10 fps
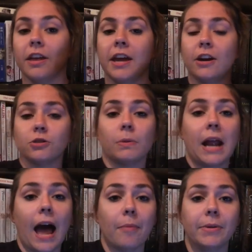here's what
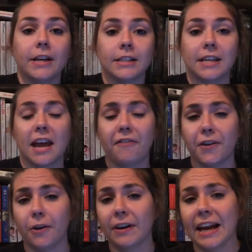happens. If
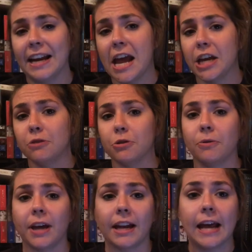you don't get it, you
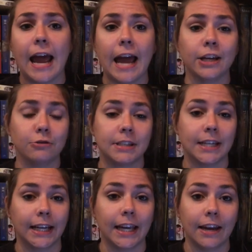don't get it, you
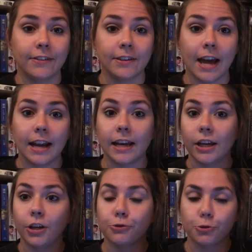sink. If you get
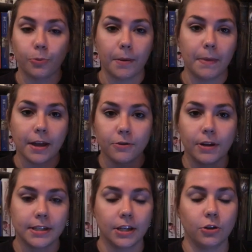it, you swim and you
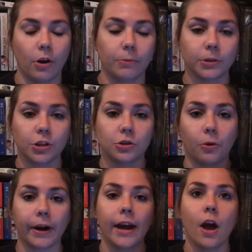continue on with the
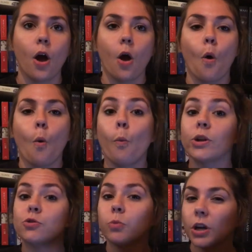story,
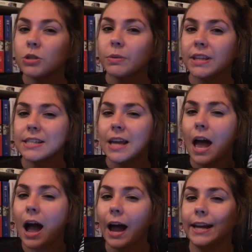which works with this
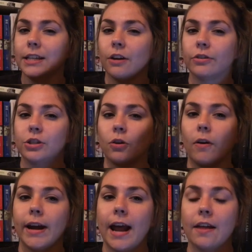kind of
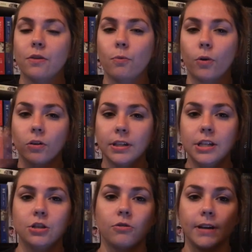story and the world
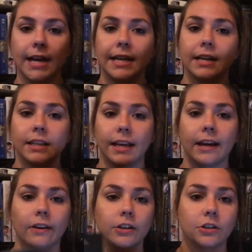he's created and the
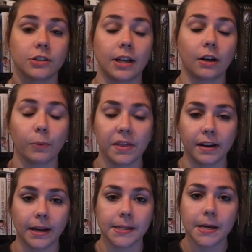characters that are
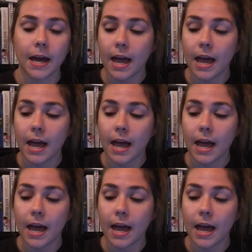within it